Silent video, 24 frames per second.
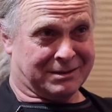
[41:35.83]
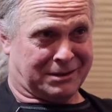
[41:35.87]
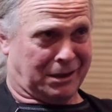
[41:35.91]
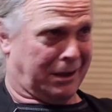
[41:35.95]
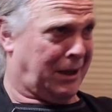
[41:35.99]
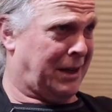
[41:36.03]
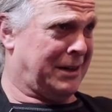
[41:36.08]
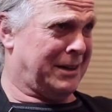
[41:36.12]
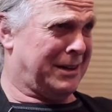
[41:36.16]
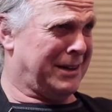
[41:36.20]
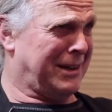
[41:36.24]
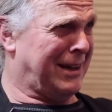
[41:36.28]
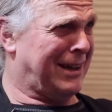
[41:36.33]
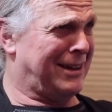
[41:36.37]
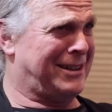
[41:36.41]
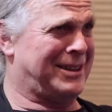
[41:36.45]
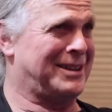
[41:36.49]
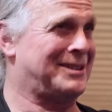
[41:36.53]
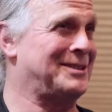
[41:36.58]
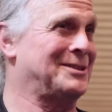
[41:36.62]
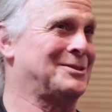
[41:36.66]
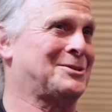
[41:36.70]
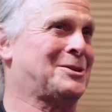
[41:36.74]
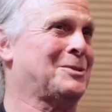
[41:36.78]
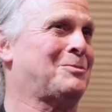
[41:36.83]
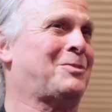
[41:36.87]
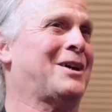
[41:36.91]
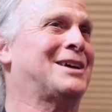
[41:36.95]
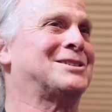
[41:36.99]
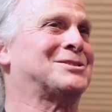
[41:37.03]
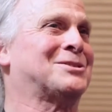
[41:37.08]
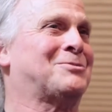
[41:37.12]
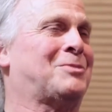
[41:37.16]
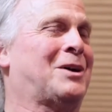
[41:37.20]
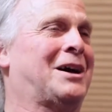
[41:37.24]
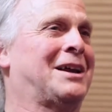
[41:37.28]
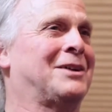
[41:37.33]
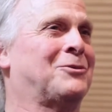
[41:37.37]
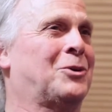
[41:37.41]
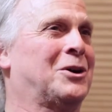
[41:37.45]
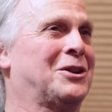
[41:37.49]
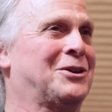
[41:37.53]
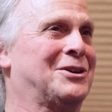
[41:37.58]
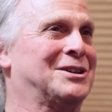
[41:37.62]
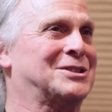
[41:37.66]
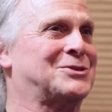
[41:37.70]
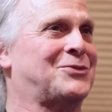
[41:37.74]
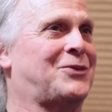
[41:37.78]
gluttony. It depends upon
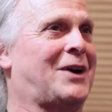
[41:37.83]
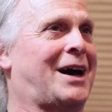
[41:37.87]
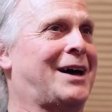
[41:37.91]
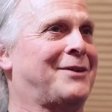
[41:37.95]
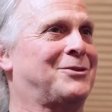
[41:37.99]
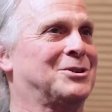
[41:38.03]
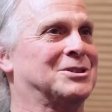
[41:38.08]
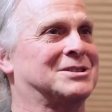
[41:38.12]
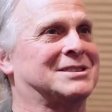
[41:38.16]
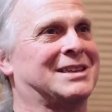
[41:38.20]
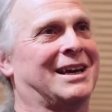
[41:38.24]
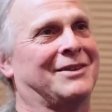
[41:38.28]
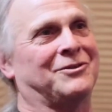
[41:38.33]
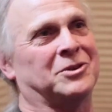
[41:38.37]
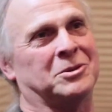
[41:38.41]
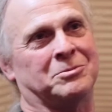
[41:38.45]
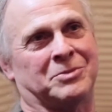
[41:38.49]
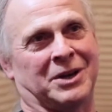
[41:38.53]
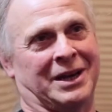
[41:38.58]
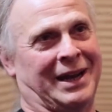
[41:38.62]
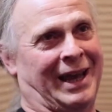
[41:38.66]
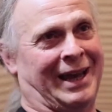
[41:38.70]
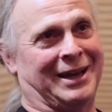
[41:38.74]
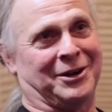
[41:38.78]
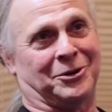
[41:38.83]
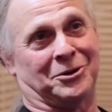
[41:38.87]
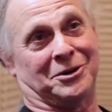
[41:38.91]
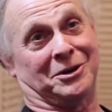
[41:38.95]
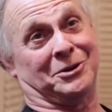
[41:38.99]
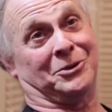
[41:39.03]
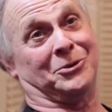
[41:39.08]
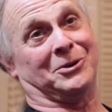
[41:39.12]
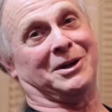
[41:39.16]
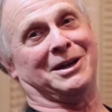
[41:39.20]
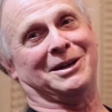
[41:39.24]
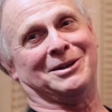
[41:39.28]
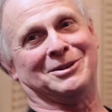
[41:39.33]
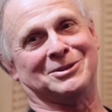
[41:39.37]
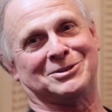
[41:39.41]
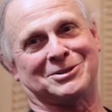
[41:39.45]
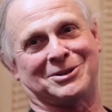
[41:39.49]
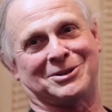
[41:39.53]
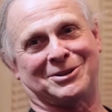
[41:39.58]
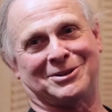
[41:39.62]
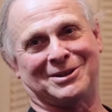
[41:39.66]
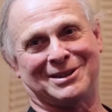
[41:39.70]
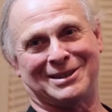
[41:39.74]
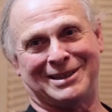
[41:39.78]
whether it's 5 or 7, but anger and greed are
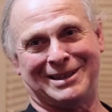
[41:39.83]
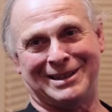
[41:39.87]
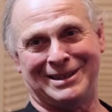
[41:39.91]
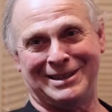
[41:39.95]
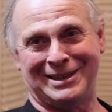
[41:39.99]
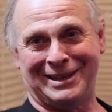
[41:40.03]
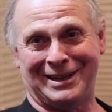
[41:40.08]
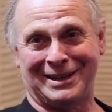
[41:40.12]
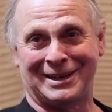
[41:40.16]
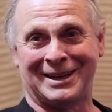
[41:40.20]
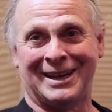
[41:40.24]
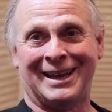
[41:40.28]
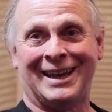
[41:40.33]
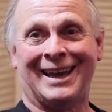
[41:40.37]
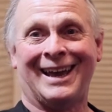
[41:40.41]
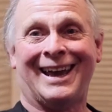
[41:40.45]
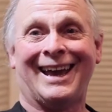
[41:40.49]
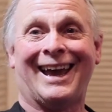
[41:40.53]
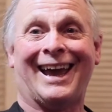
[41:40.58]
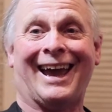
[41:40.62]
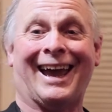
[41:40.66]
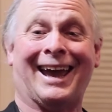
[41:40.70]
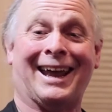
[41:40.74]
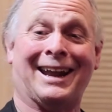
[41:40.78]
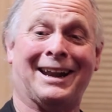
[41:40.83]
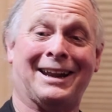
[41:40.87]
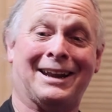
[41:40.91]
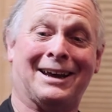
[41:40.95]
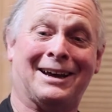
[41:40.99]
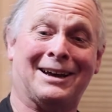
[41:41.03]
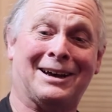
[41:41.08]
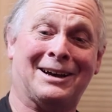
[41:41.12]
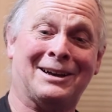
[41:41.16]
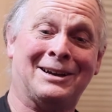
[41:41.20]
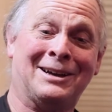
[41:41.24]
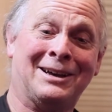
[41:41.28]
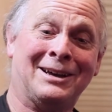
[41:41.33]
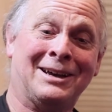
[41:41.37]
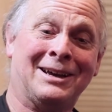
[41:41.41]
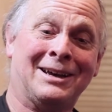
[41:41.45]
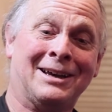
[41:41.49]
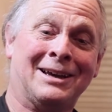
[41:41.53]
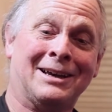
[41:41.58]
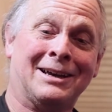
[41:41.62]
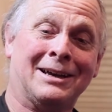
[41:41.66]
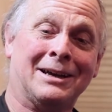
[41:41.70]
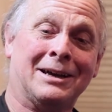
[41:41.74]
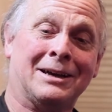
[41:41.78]
certainly in there. And but
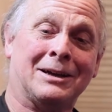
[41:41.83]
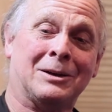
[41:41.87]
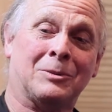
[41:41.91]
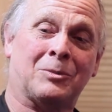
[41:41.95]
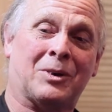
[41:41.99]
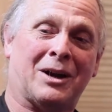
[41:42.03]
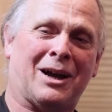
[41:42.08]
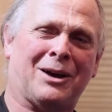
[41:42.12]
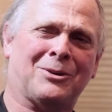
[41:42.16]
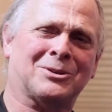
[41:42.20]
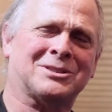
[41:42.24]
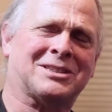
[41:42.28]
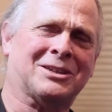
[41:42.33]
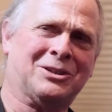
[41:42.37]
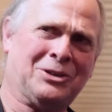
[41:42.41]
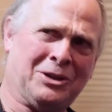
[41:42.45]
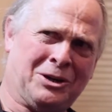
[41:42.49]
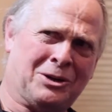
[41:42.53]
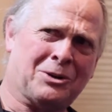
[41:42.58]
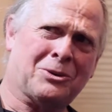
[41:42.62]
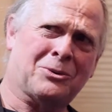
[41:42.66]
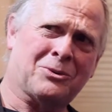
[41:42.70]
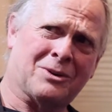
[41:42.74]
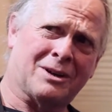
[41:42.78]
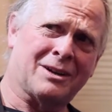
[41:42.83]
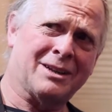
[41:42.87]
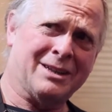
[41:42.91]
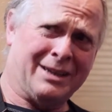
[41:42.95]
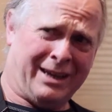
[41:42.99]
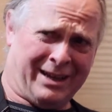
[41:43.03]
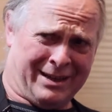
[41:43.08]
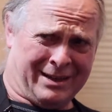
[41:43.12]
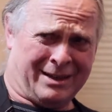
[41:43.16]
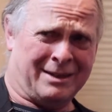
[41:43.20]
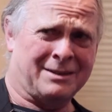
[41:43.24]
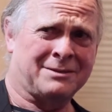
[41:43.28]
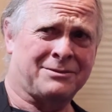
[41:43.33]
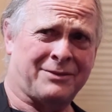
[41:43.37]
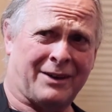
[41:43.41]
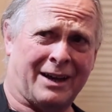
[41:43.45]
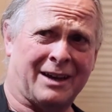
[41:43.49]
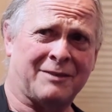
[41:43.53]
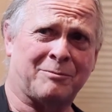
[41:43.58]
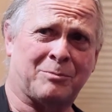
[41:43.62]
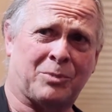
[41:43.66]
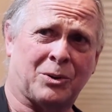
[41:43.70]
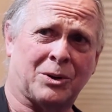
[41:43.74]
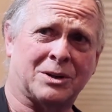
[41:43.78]
I would say, yeah,
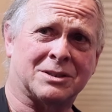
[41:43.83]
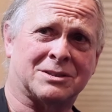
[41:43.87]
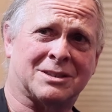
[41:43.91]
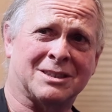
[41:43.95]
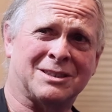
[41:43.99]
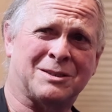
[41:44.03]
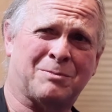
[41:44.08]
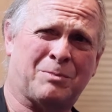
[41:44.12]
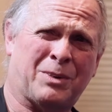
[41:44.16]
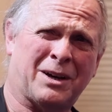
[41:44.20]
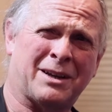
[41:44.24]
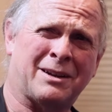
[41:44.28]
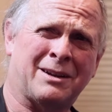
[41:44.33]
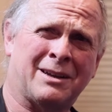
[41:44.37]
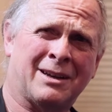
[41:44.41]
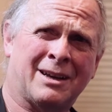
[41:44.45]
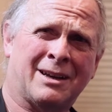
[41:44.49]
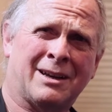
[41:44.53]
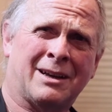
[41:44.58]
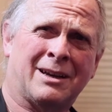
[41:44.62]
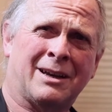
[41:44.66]
5 poisons, but